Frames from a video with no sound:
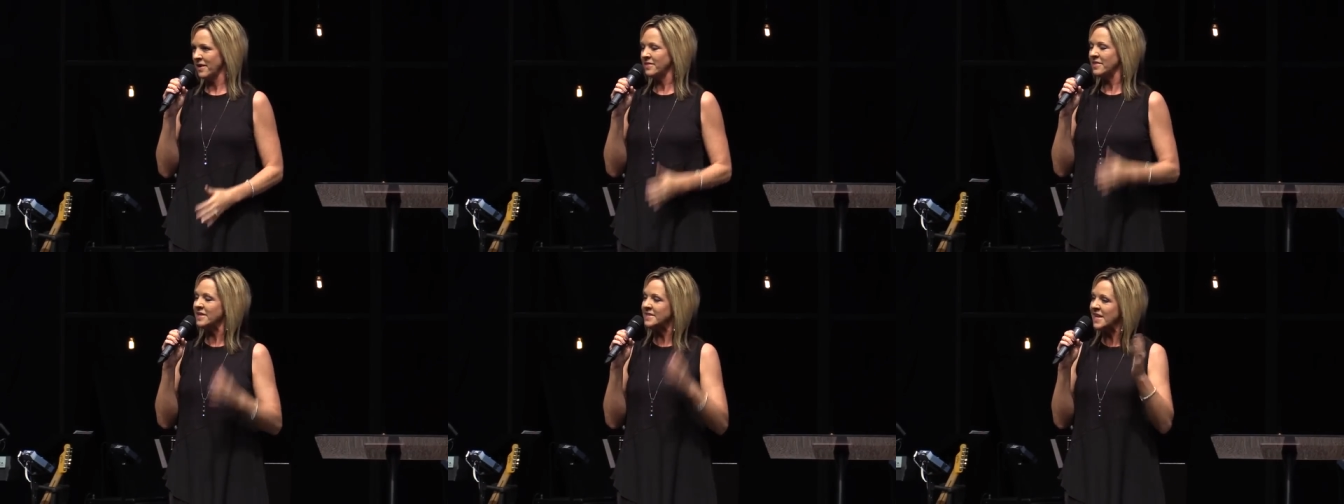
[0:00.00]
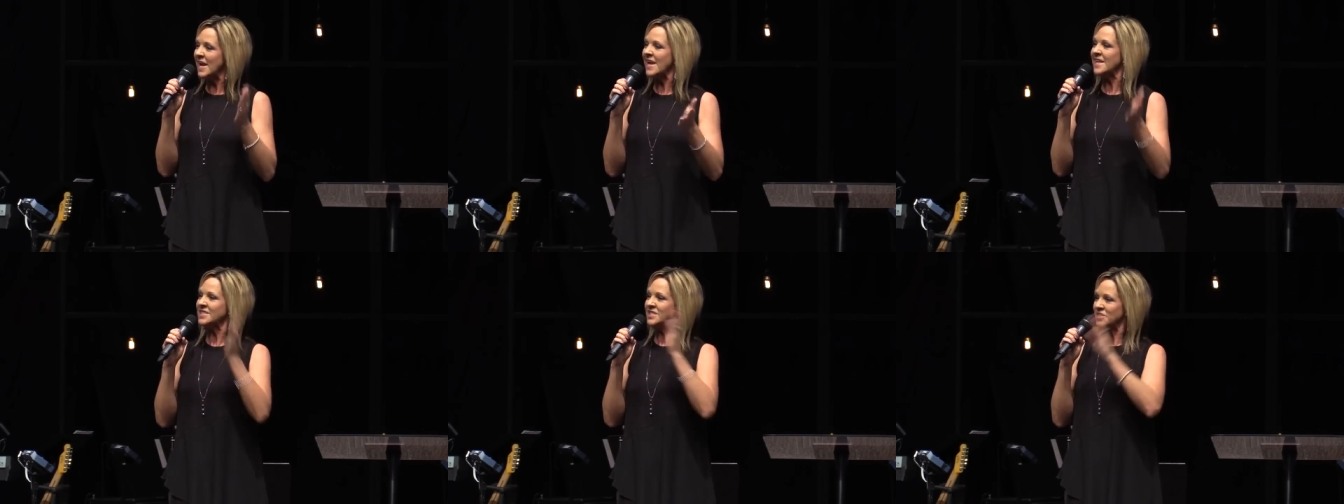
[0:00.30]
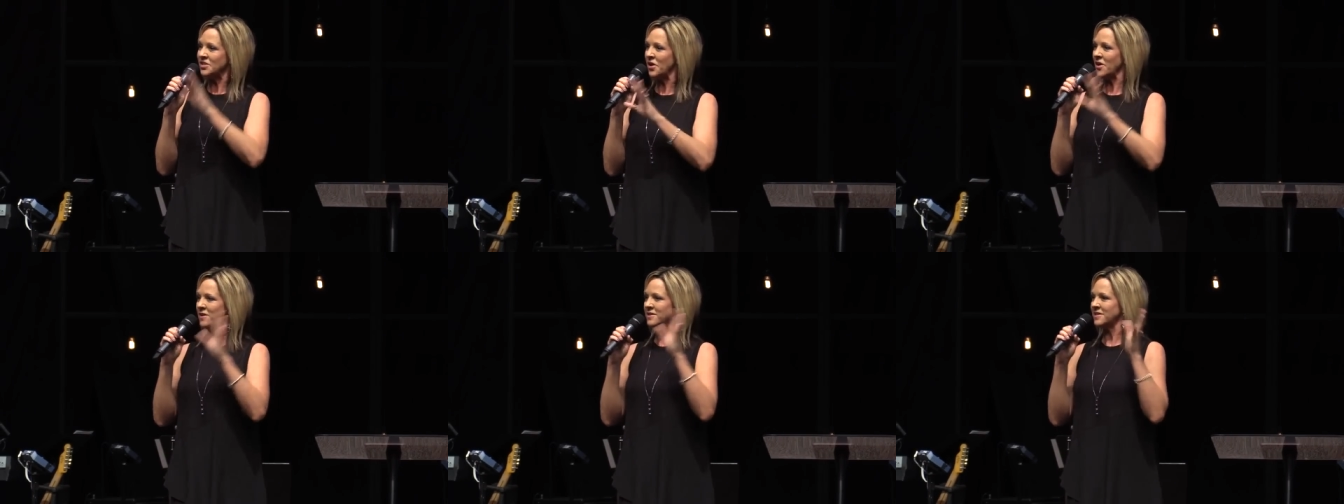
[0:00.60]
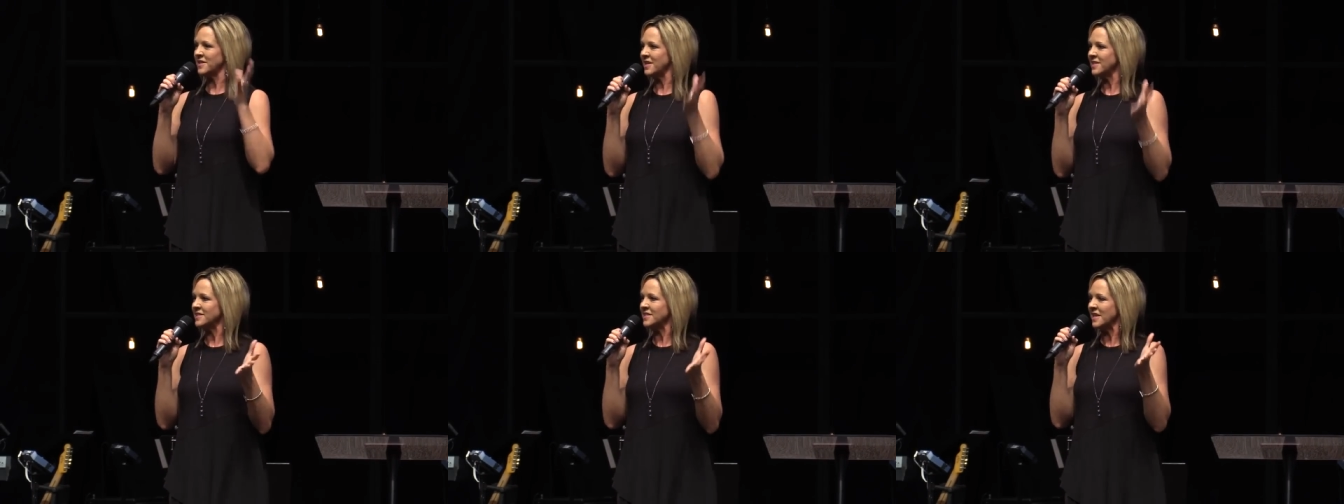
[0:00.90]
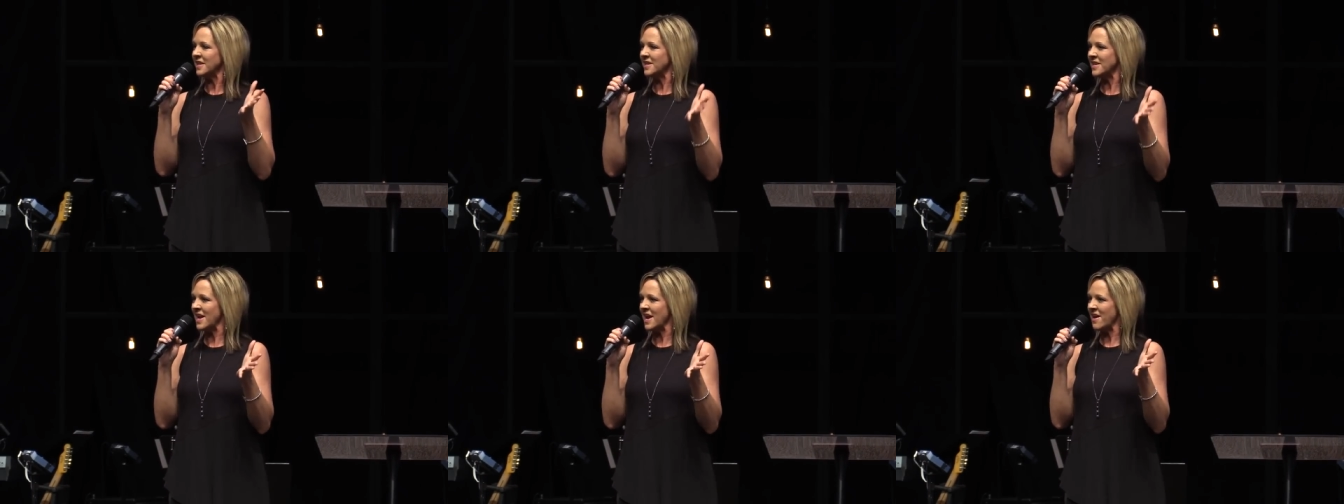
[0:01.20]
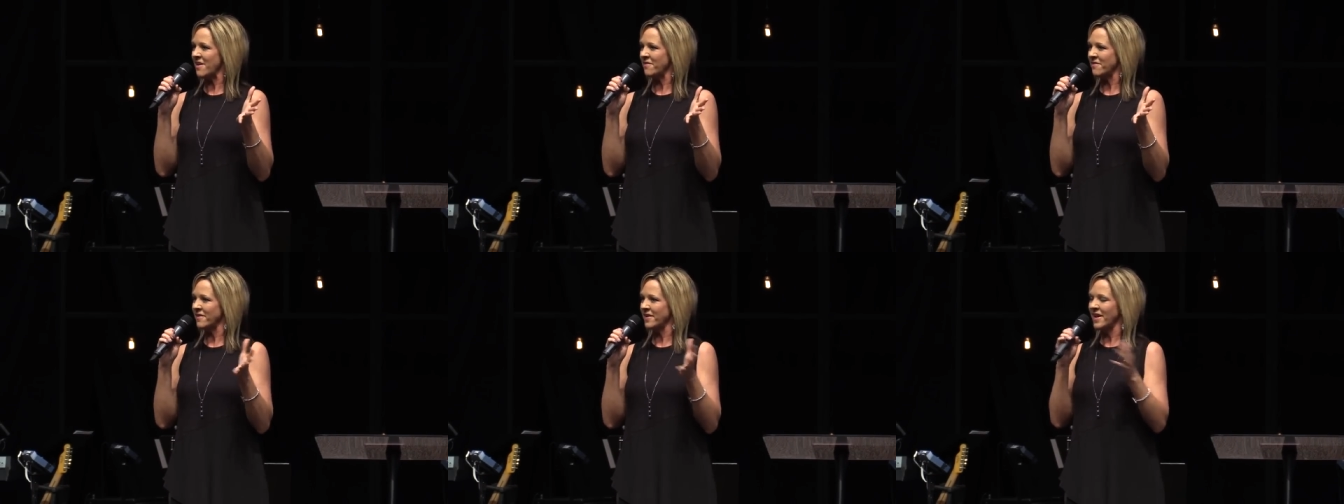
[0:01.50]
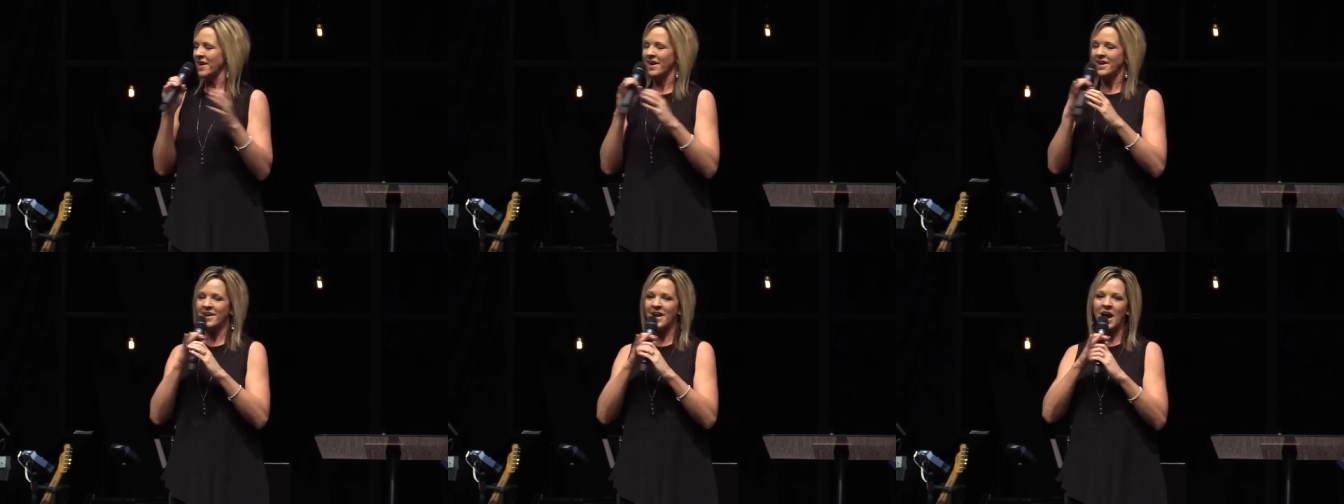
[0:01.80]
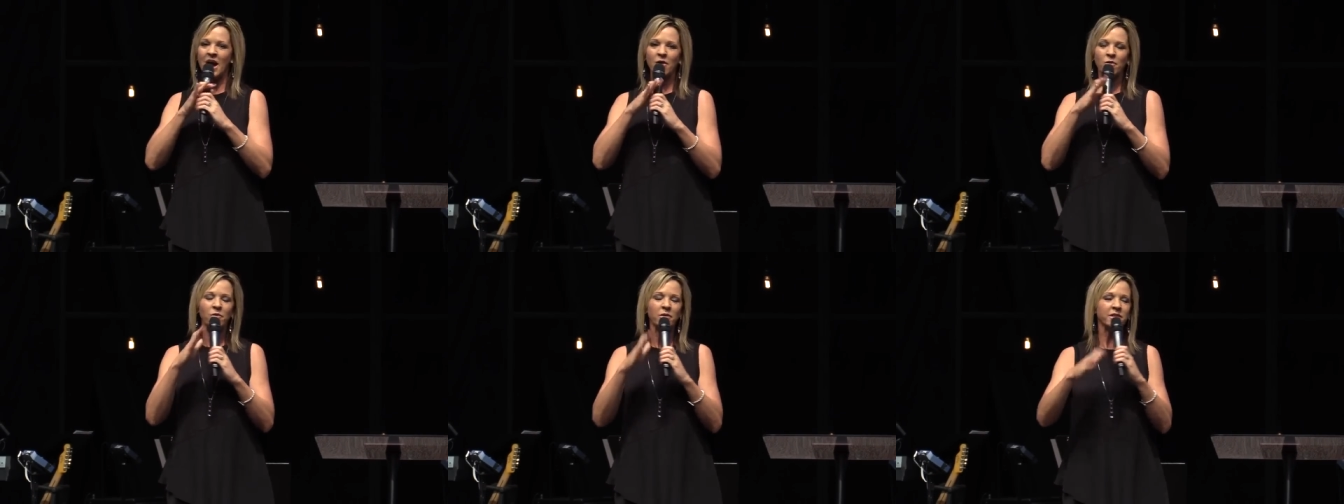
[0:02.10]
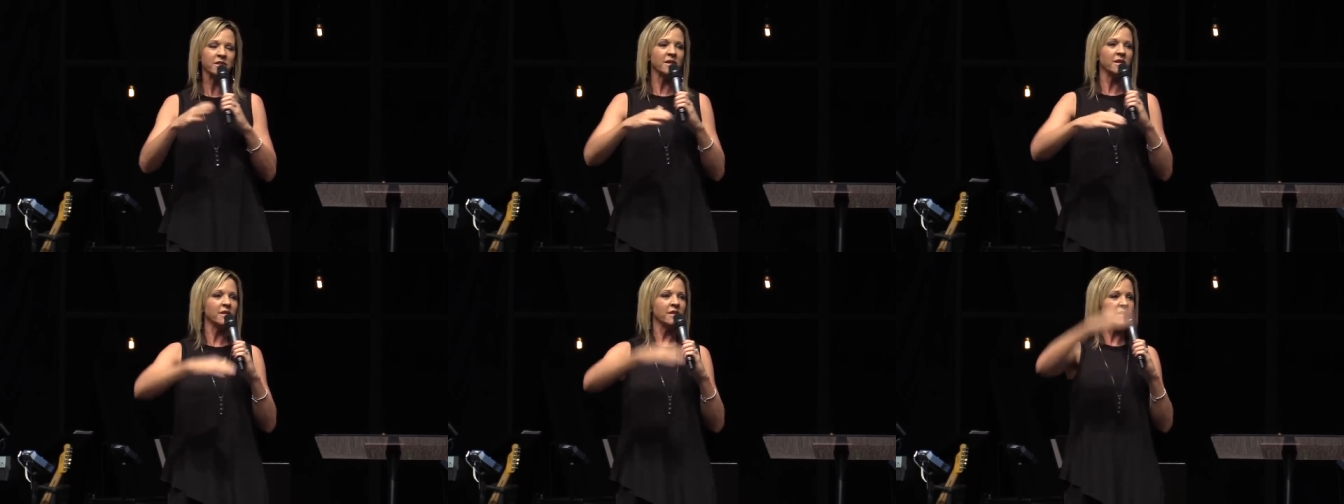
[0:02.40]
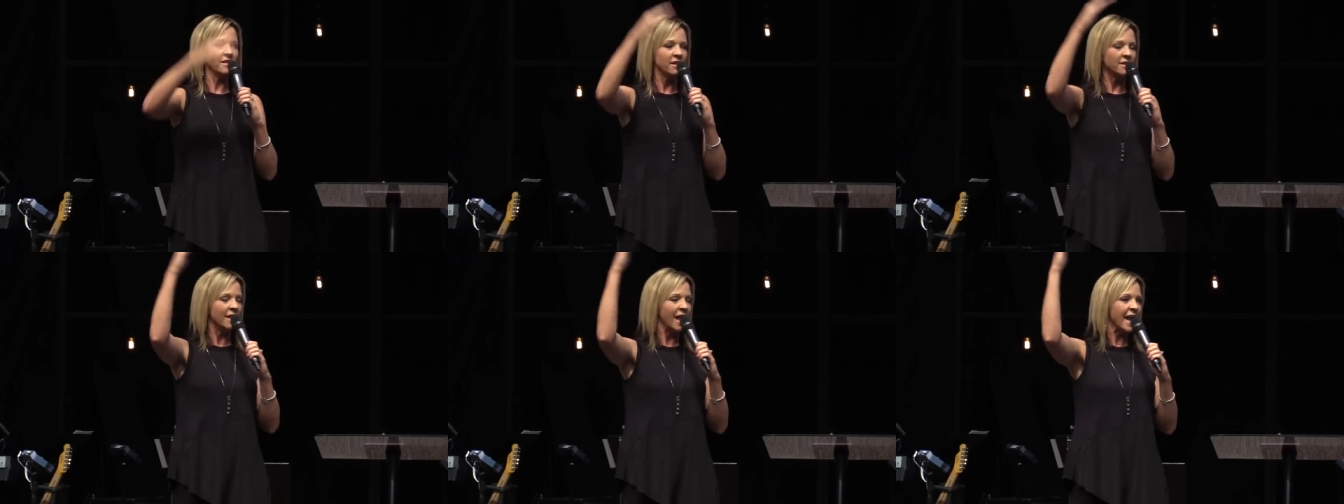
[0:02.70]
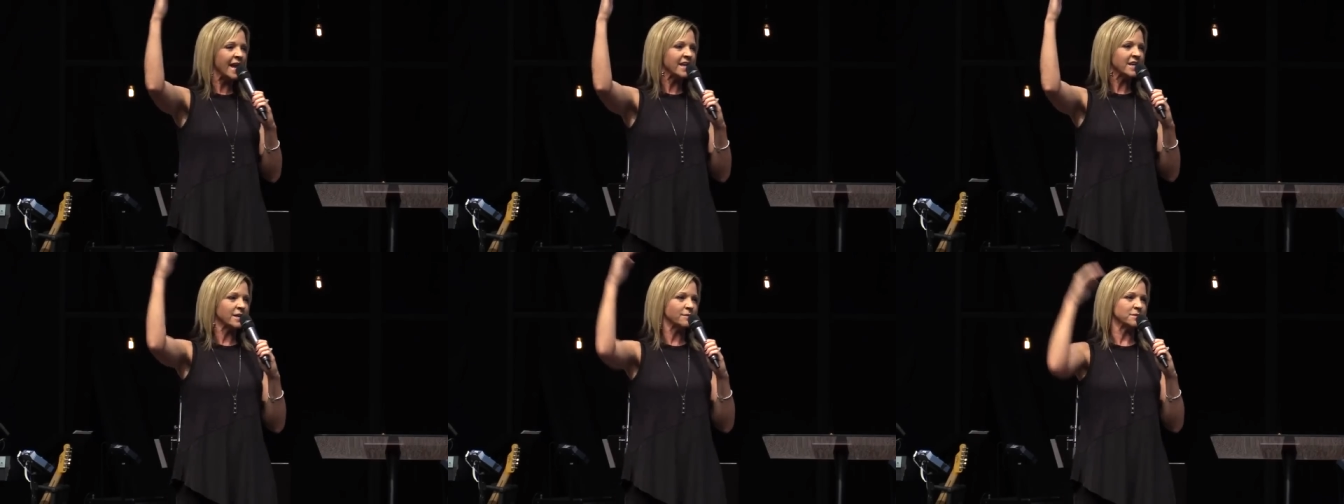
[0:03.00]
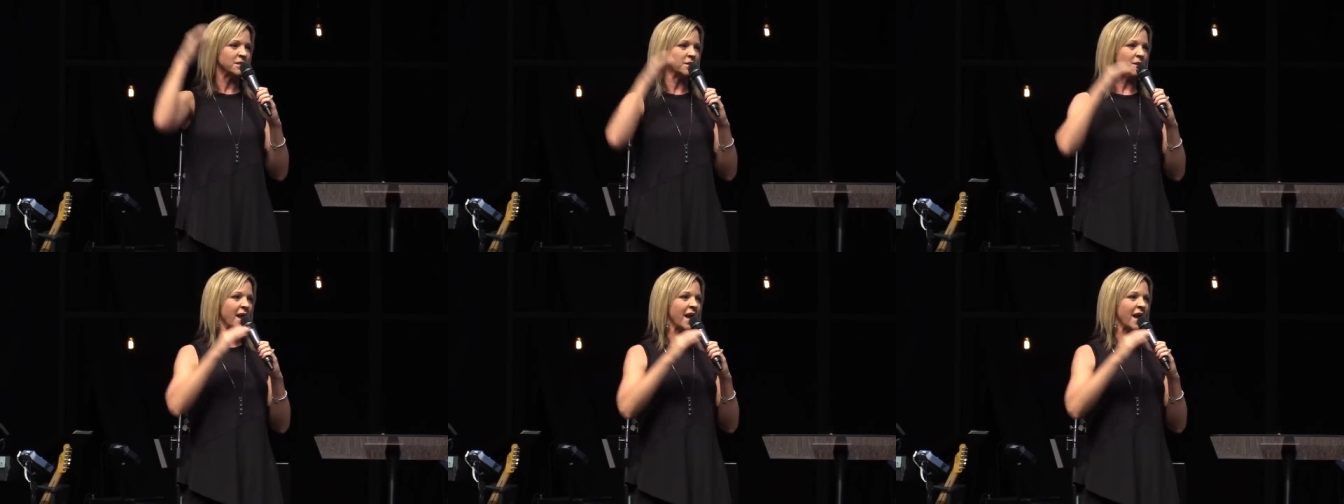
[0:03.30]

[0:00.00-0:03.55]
The day starts at sundown not when the, the light comes out.